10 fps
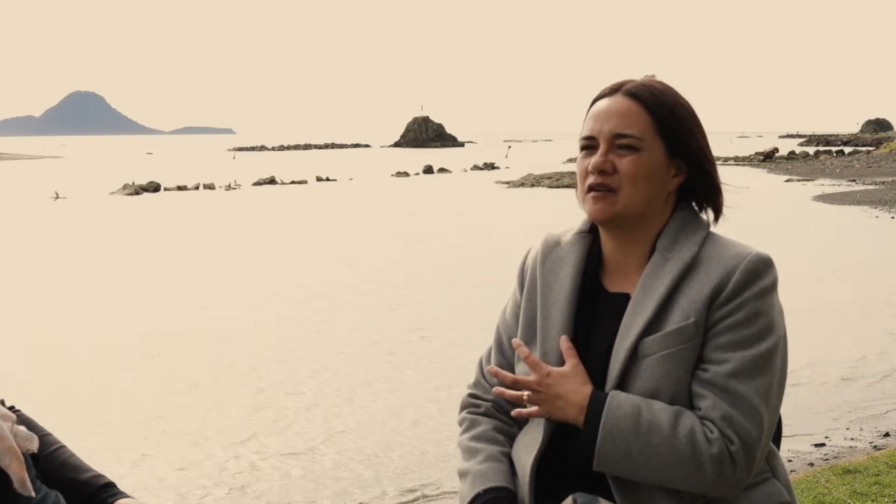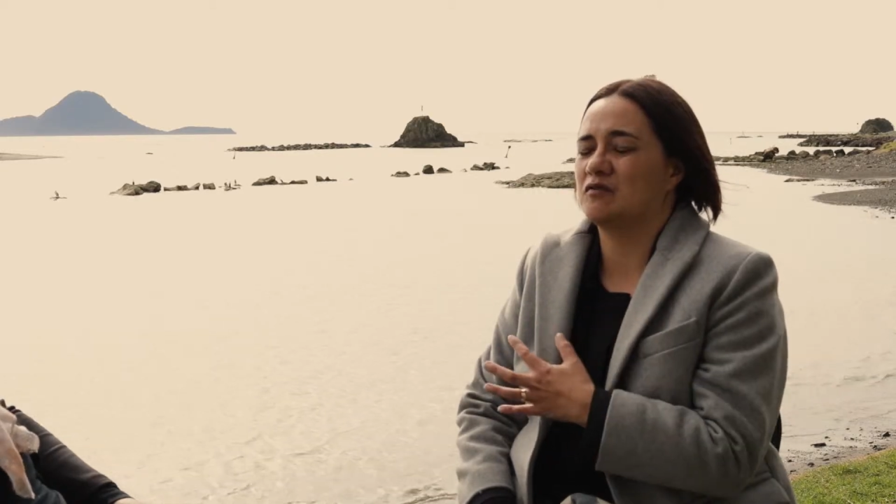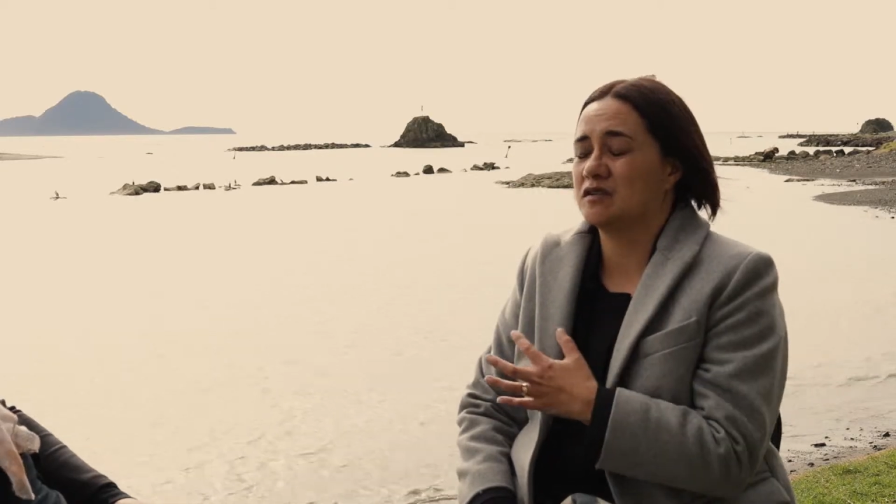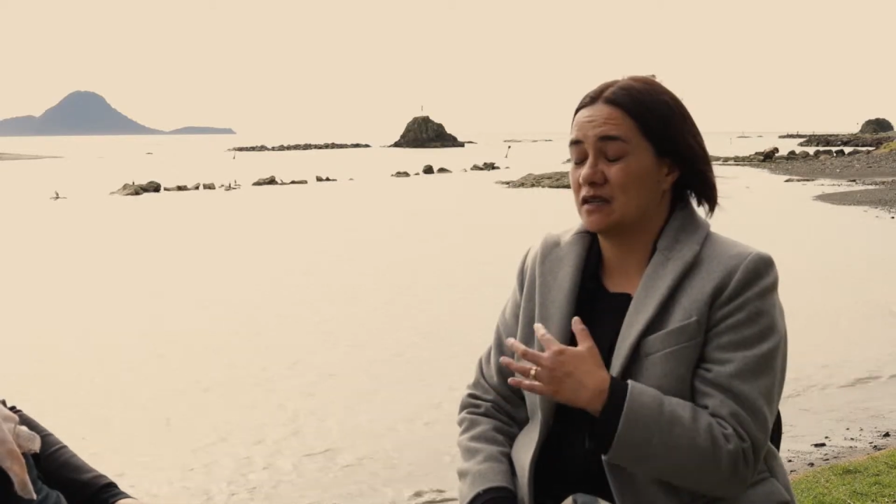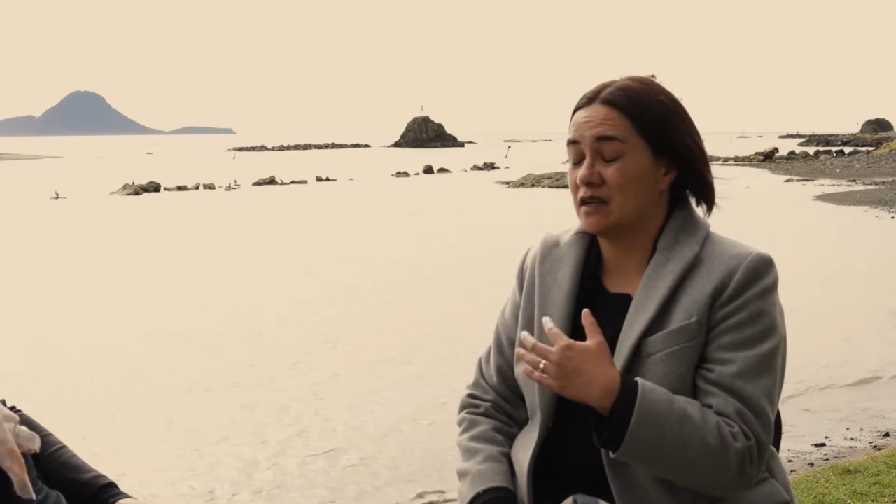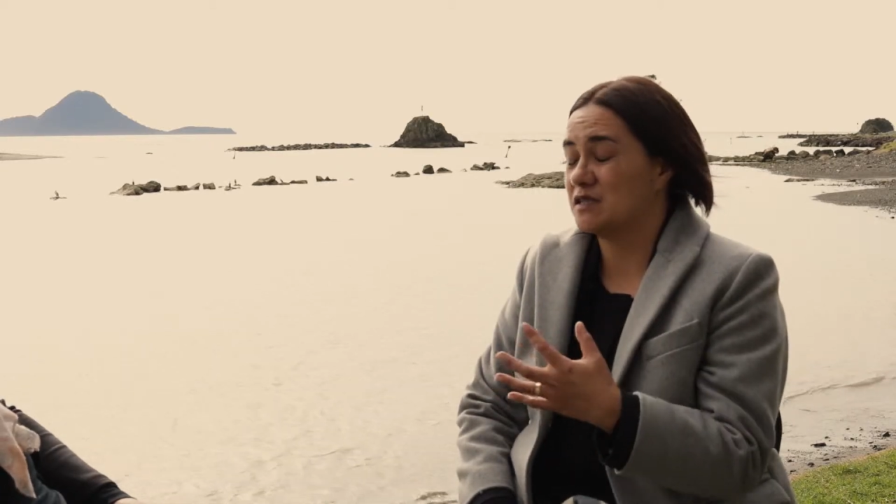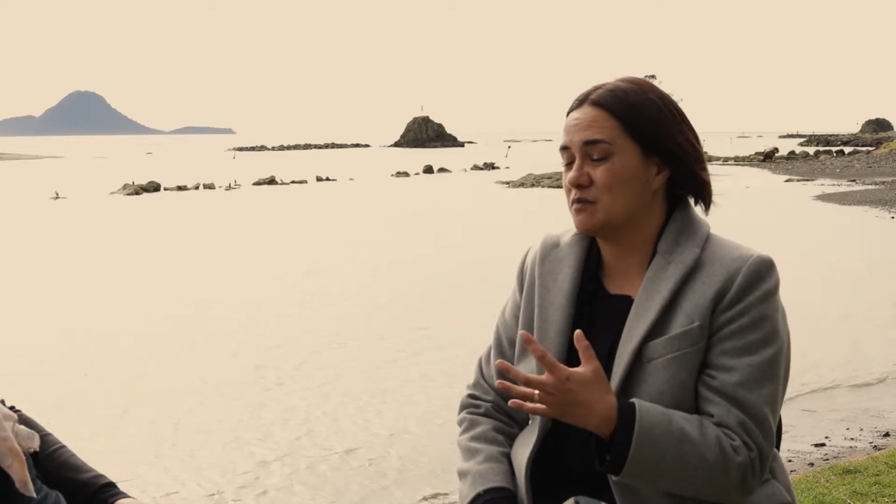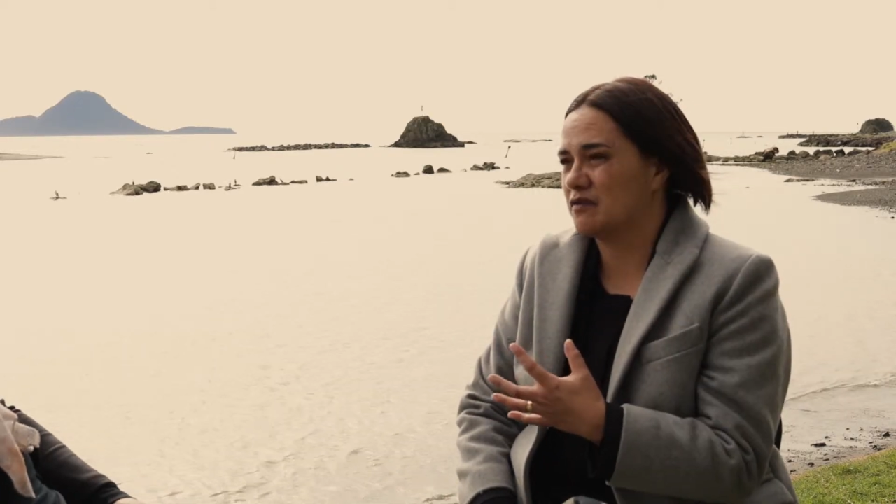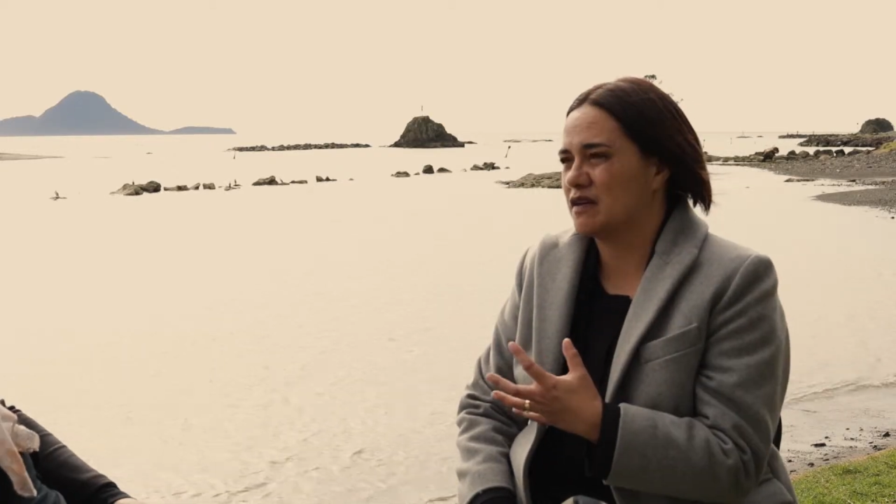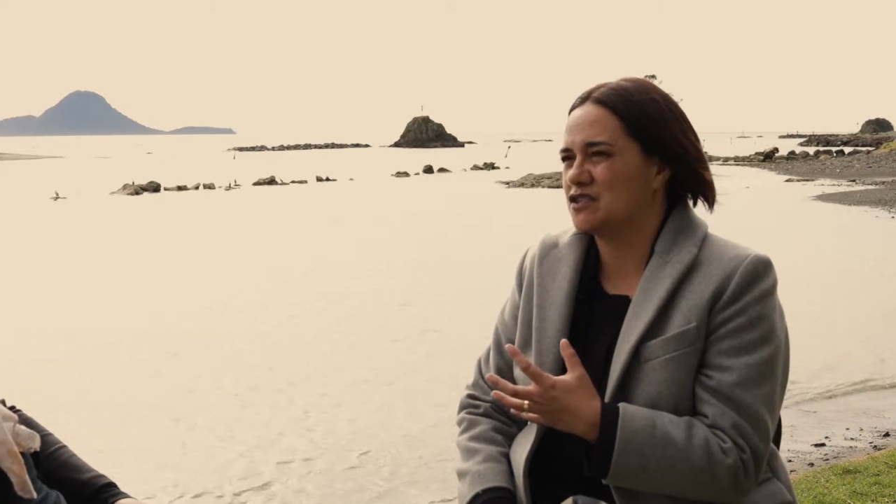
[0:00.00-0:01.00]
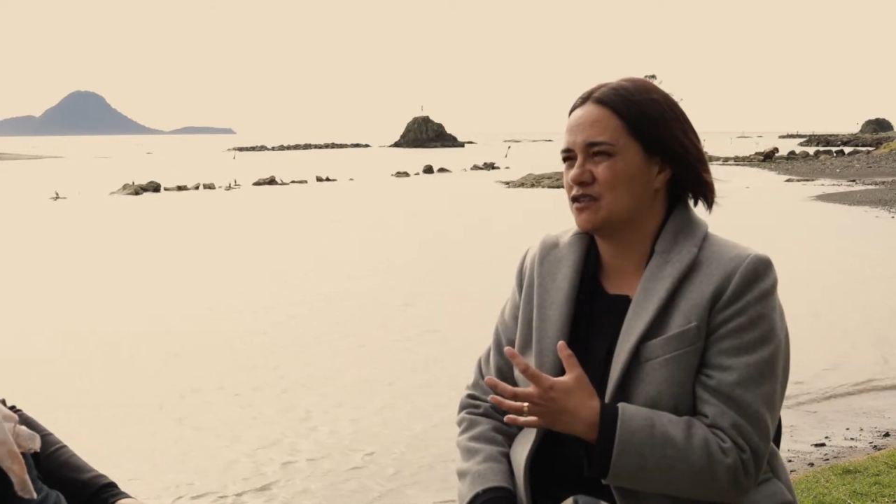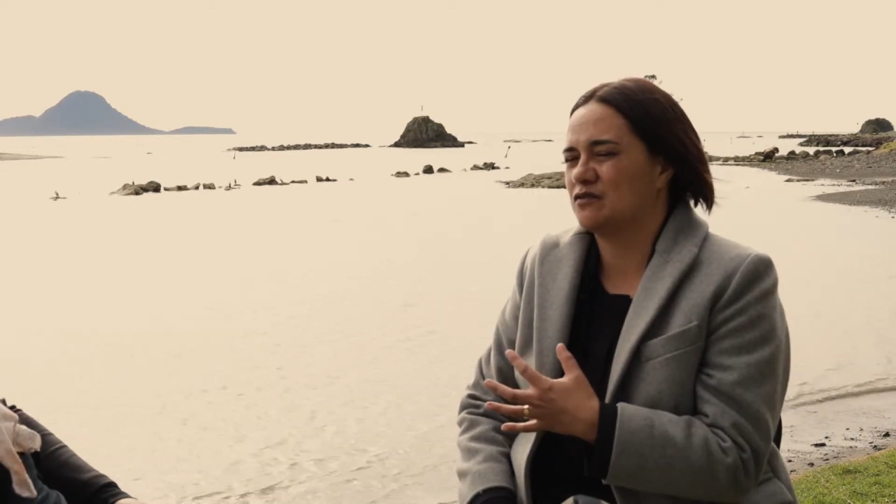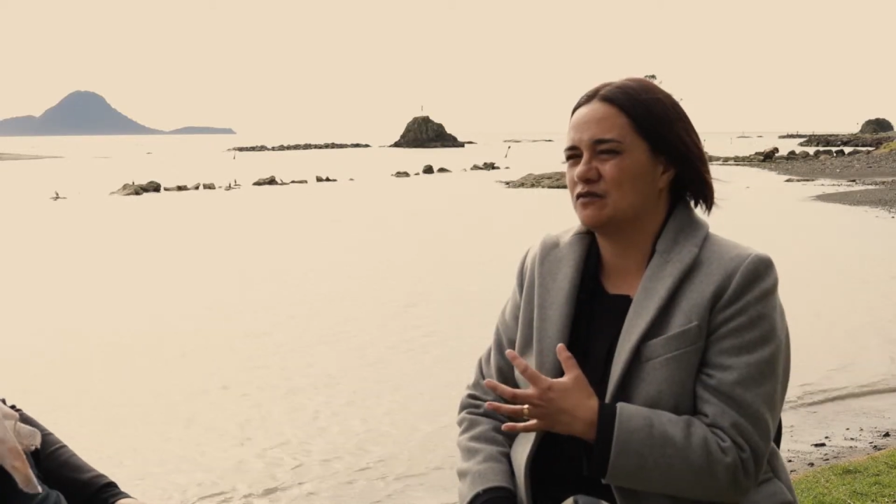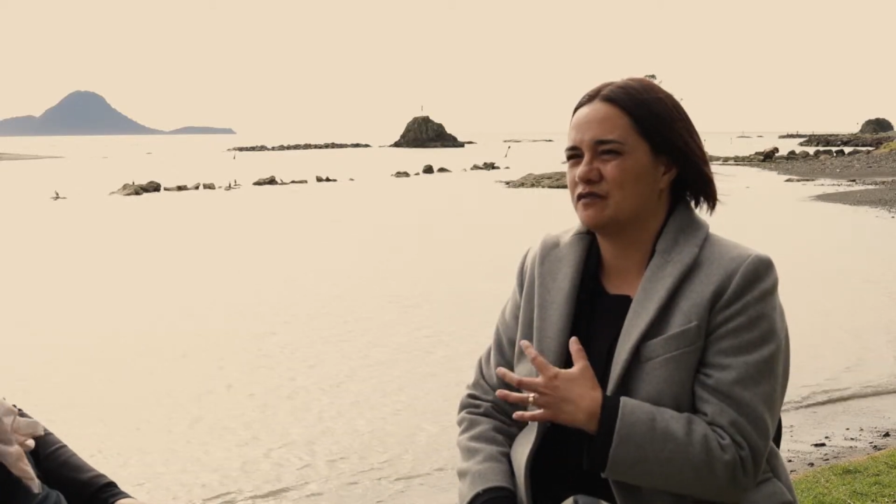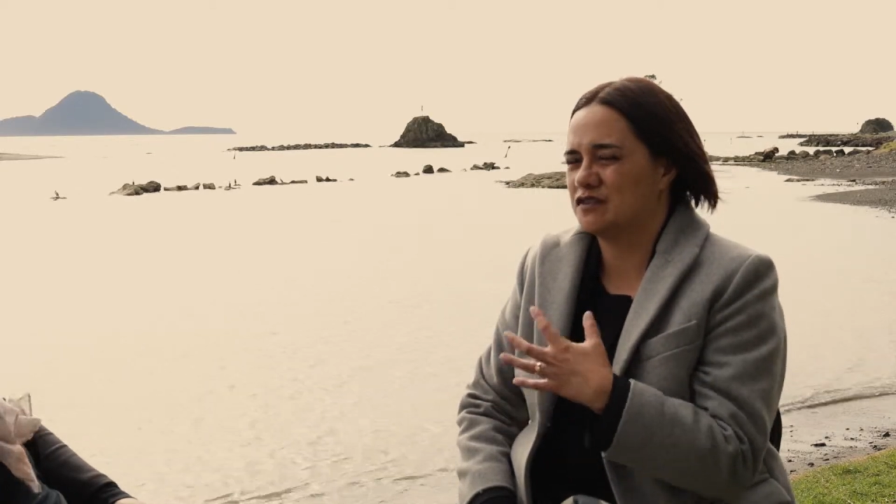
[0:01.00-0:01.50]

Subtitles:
and it was an aspirational